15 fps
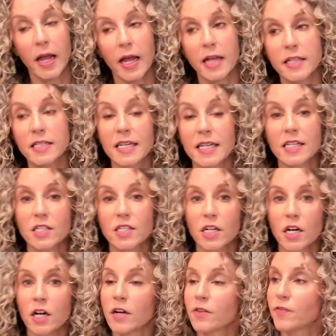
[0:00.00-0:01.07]
It's
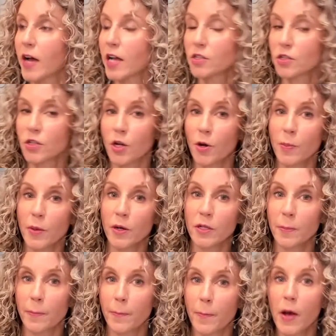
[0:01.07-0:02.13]
easier and faster to go burn
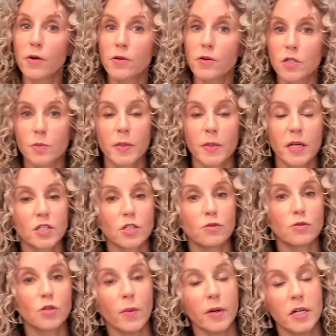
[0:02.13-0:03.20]
the boats because you
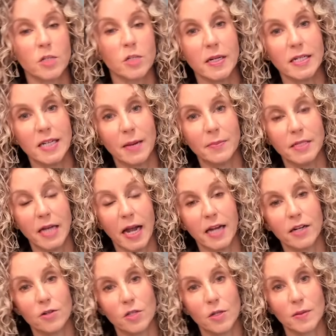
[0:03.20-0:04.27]
don't want to spend time
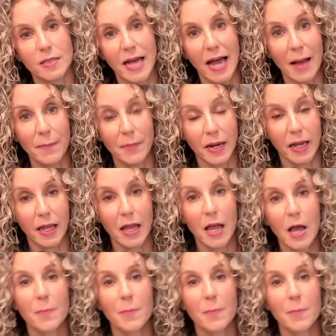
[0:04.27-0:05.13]
diagnosing what's happening.